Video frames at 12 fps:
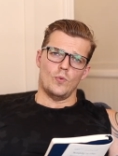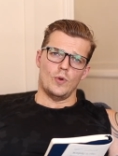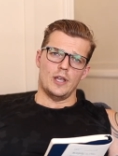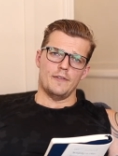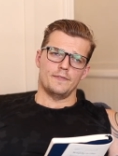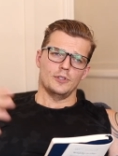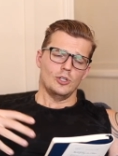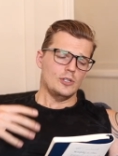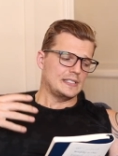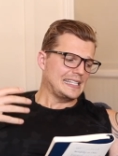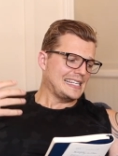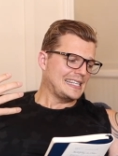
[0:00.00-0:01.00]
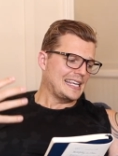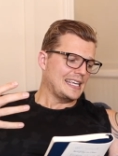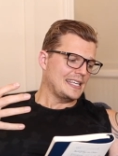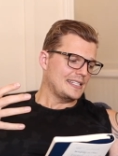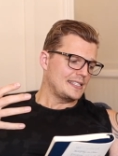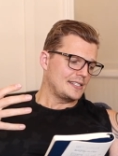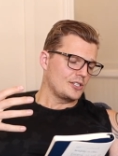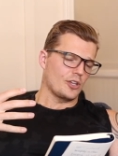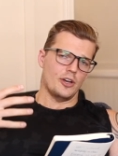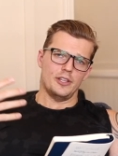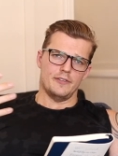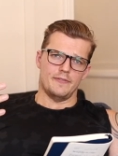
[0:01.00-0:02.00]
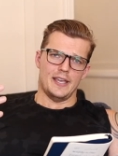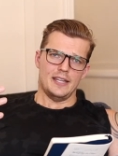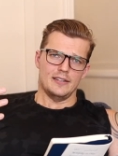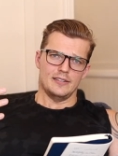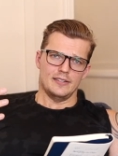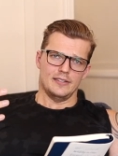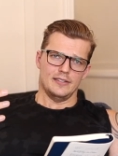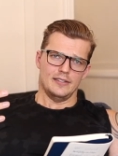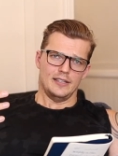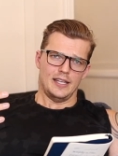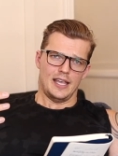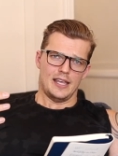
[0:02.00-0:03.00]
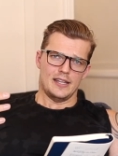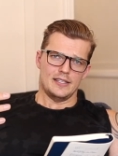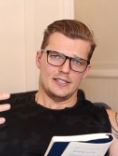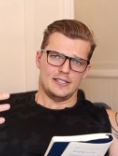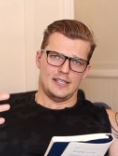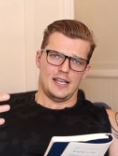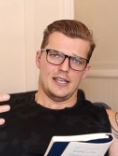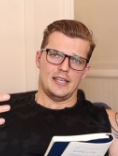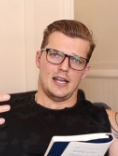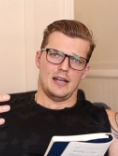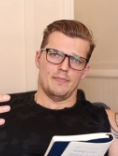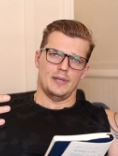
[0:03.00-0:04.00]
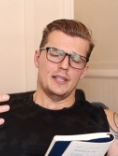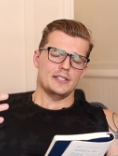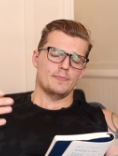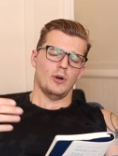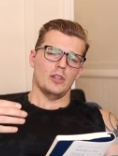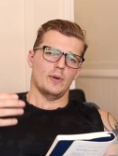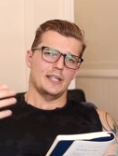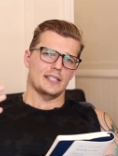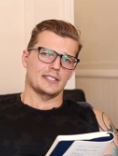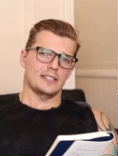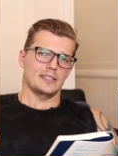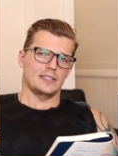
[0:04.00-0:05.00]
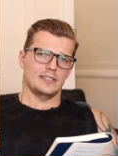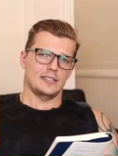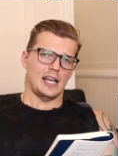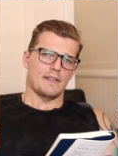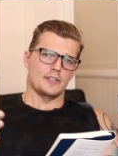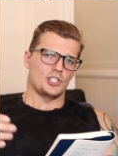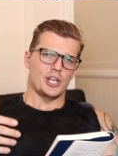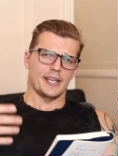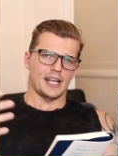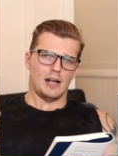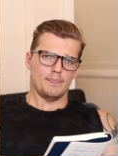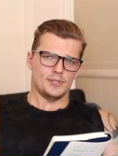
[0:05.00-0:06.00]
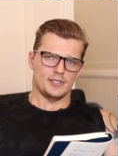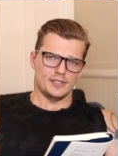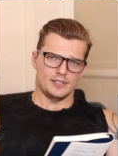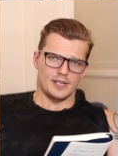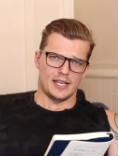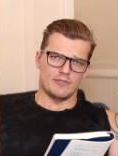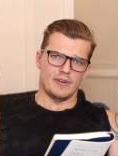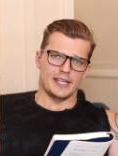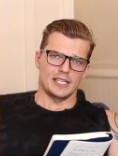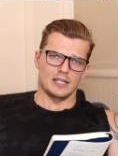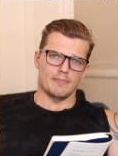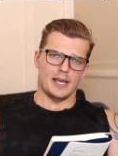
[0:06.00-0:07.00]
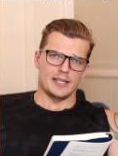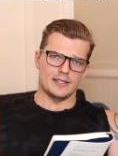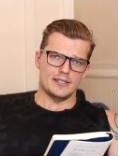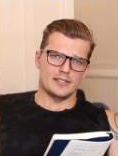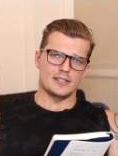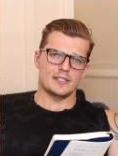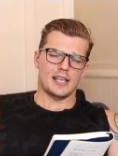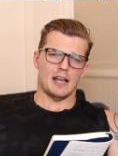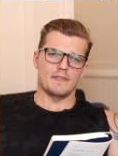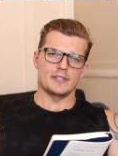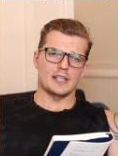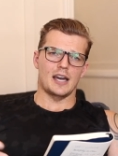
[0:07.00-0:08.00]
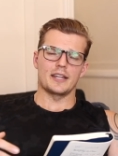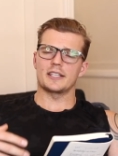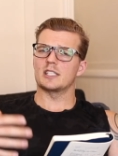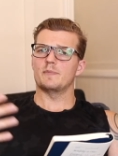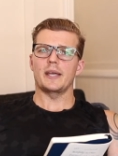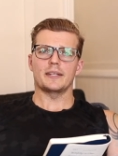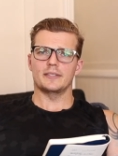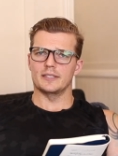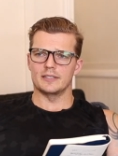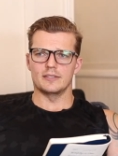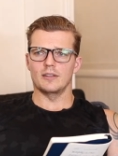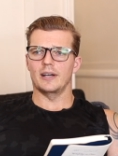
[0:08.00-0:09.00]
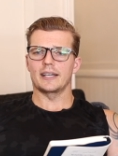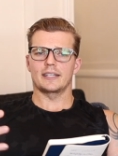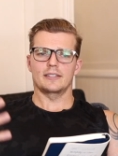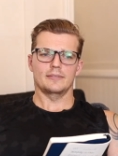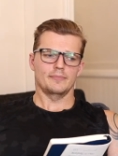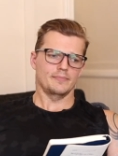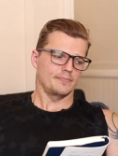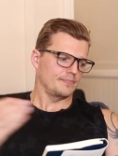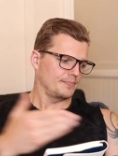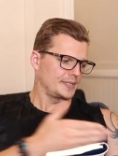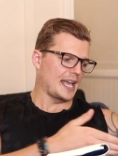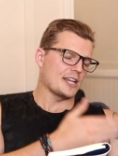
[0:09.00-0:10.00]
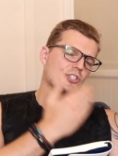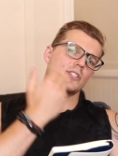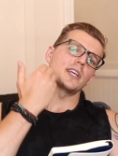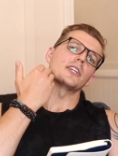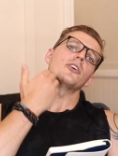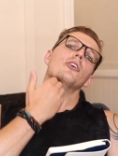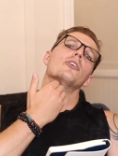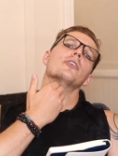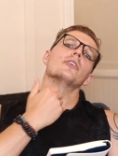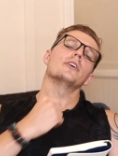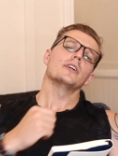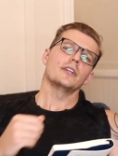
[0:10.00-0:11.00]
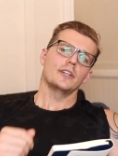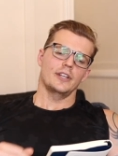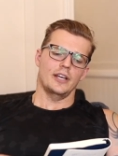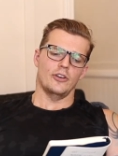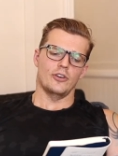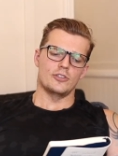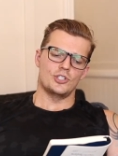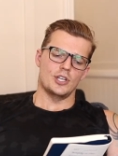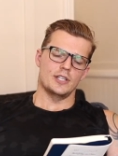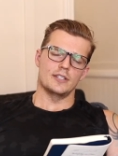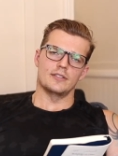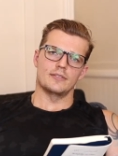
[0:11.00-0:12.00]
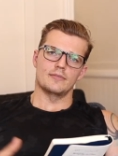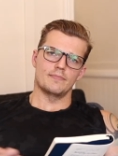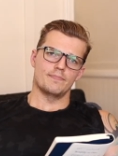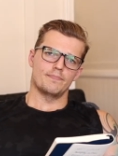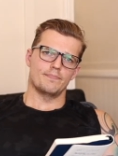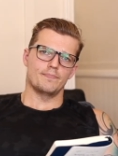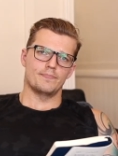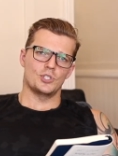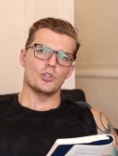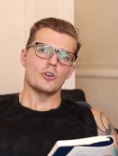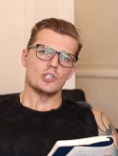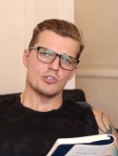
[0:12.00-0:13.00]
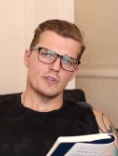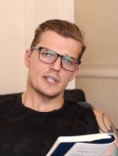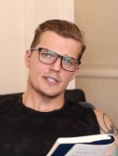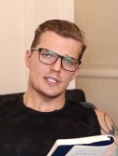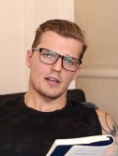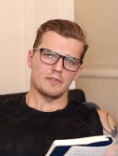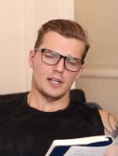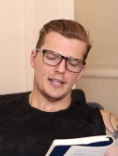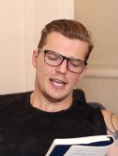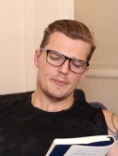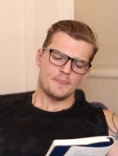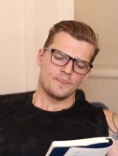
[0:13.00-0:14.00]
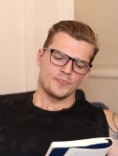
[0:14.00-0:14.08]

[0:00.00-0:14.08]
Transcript: if Lucy needs to go to the vet, and it's and this by the way doesn't cover checkups and regular maintenance, this covers unexpected like gashes under her chin and surgery and stuff like that.